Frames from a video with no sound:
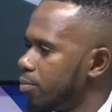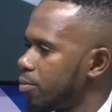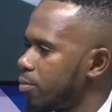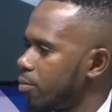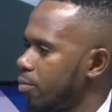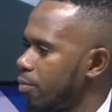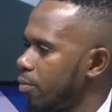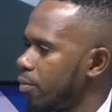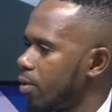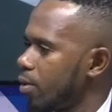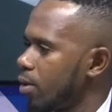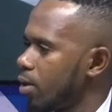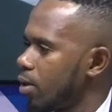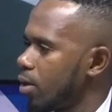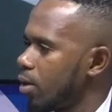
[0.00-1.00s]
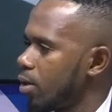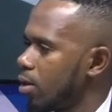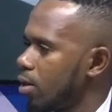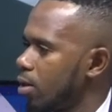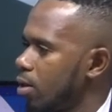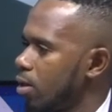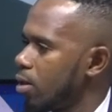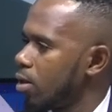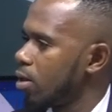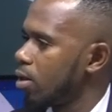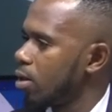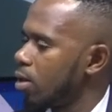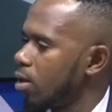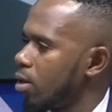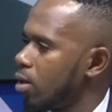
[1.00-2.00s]

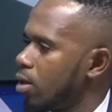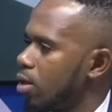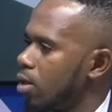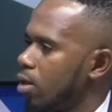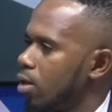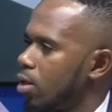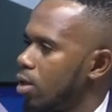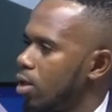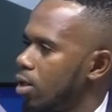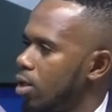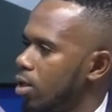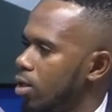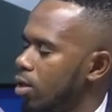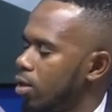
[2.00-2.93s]
[no speech]